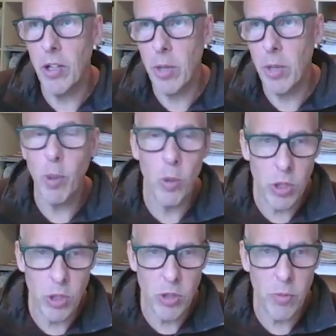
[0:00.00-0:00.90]
the
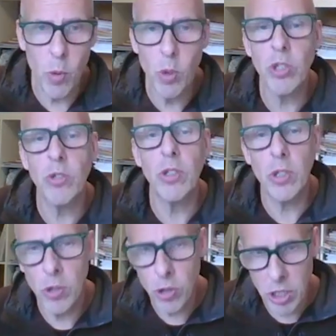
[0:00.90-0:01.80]
importance of water and
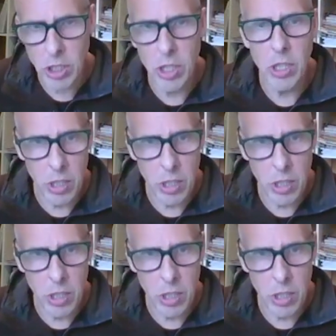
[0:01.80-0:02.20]
nutrition